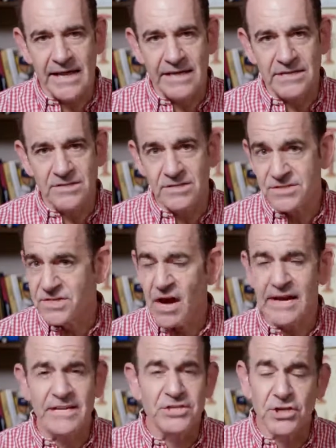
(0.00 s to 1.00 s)
in
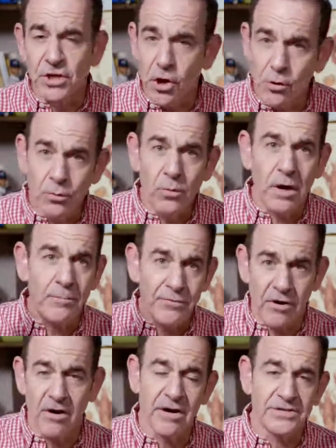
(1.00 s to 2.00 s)
deciding to go
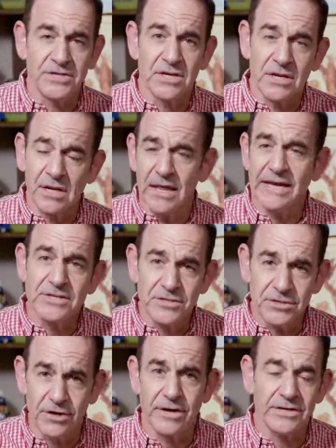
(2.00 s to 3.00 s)
abroad to collect
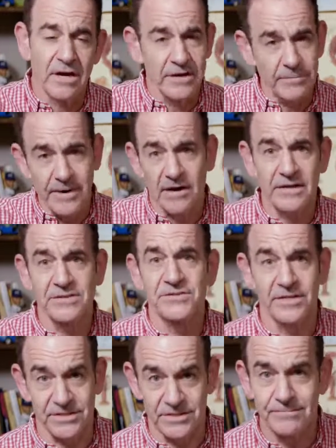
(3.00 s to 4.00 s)
dirt on an American
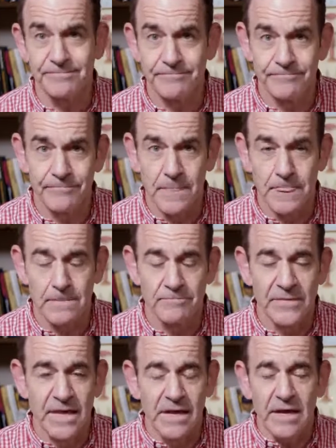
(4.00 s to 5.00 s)
citizen?
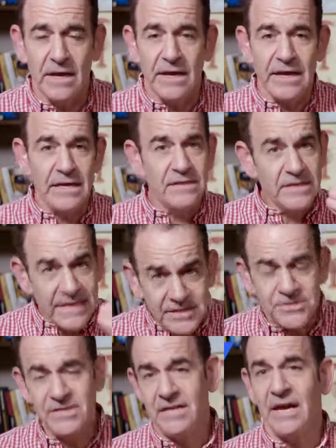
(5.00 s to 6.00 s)
In the Nixon